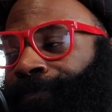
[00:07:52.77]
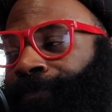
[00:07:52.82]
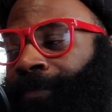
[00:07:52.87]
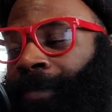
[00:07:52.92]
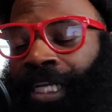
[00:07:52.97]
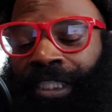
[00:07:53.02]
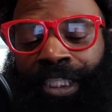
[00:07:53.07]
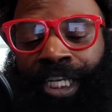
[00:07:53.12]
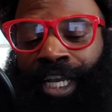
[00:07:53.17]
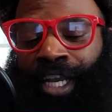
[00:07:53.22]

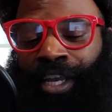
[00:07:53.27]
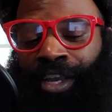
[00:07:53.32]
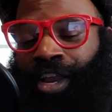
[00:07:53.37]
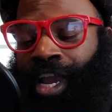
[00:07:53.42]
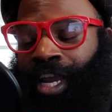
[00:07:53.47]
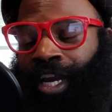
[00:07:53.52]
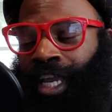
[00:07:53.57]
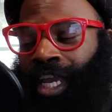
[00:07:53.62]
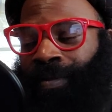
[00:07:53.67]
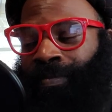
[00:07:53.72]
You're not
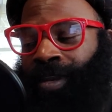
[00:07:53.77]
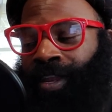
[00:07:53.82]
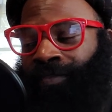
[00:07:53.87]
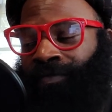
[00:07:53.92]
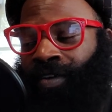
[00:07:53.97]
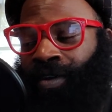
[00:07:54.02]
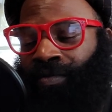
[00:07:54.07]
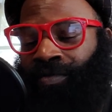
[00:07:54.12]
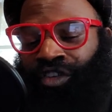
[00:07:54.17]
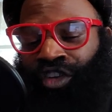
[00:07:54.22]
going to give me the
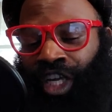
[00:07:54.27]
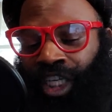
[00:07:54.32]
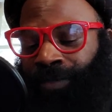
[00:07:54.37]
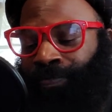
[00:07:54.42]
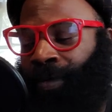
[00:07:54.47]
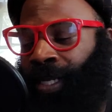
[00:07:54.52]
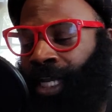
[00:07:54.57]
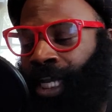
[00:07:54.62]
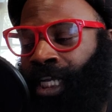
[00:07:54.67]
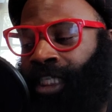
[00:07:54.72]
vote
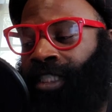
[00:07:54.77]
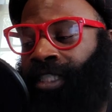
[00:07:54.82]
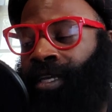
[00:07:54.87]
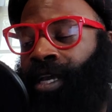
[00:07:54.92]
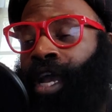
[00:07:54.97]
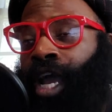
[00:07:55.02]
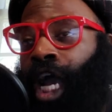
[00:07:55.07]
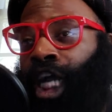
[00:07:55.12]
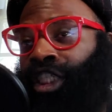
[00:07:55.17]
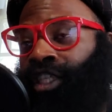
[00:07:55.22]
just because
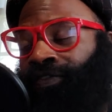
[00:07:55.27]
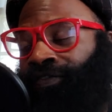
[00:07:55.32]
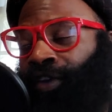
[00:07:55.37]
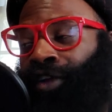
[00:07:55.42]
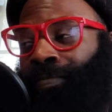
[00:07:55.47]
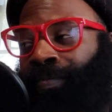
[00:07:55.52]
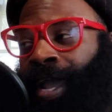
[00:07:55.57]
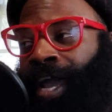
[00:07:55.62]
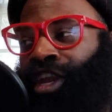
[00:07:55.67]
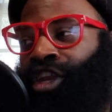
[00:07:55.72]
I should
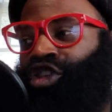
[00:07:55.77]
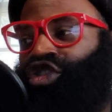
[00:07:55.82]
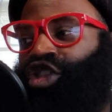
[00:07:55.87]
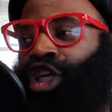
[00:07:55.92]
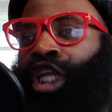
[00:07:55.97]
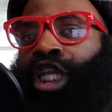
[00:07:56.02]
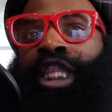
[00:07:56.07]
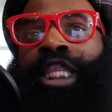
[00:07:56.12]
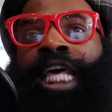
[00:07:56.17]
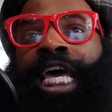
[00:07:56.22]
feel bad and
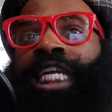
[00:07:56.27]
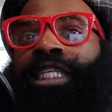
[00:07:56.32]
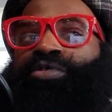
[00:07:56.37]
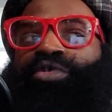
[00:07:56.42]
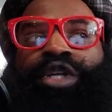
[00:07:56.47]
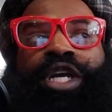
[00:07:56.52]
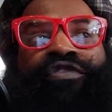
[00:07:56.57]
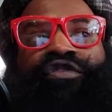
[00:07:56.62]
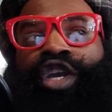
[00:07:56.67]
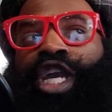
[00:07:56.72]
shit. That's
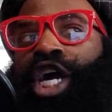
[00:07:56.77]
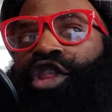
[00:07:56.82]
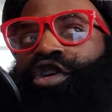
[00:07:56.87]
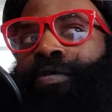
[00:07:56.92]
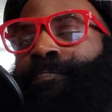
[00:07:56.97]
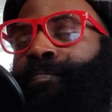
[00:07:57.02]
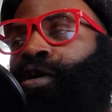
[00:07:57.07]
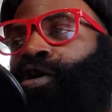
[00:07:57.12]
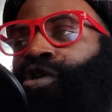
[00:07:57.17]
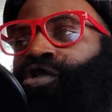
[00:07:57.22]
what every other
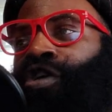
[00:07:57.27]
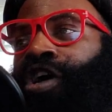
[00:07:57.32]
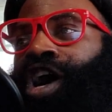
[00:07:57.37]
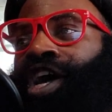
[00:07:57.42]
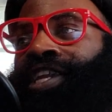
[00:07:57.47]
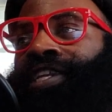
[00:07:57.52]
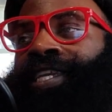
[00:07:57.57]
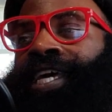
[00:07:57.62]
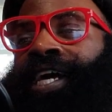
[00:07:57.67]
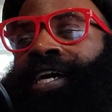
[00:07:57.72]

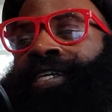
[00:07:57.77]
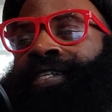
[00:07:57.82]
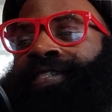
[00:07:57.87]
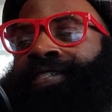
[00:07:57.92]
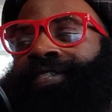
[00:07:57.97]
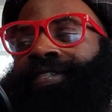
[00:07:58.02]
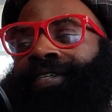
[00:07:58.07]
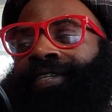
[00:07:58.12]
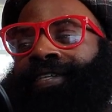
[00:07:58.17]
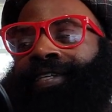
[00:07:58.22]
moron
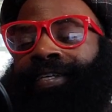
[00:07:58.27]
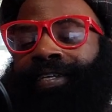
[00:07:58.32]
does.